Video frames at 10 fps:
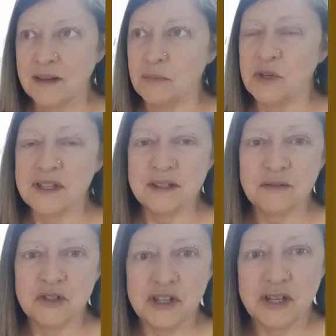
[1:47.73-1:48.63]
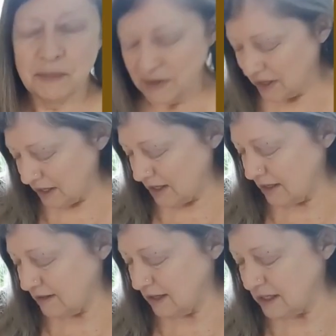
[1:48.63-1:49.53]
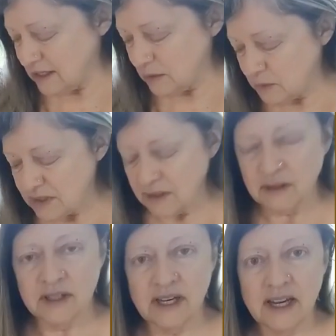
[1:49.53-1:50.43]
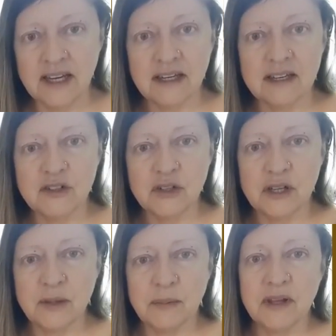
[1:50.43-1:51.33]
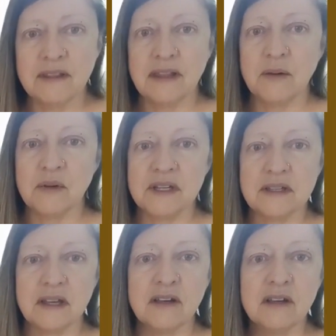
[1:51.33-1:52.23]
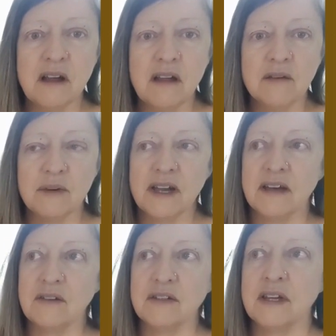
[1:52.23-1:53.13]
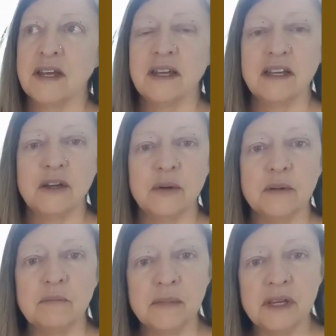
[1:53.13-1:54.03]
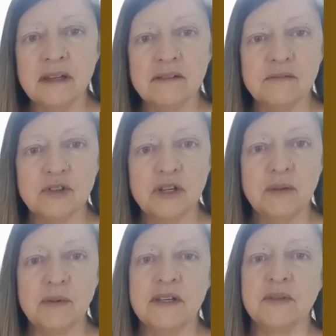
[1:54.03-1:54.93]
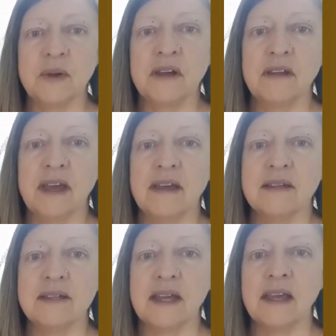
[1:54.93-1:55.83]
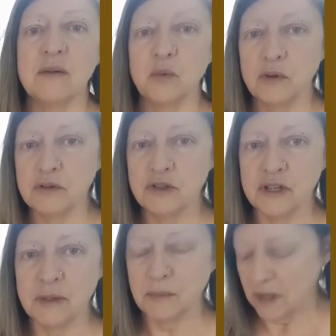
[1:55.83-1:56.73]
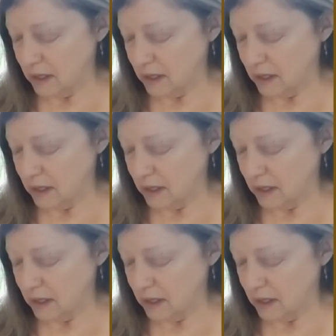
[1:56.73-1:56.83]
breeds of sheep, and the idea was to create a sheep that was a good all-around, a meat sheep as well as a wool sheep.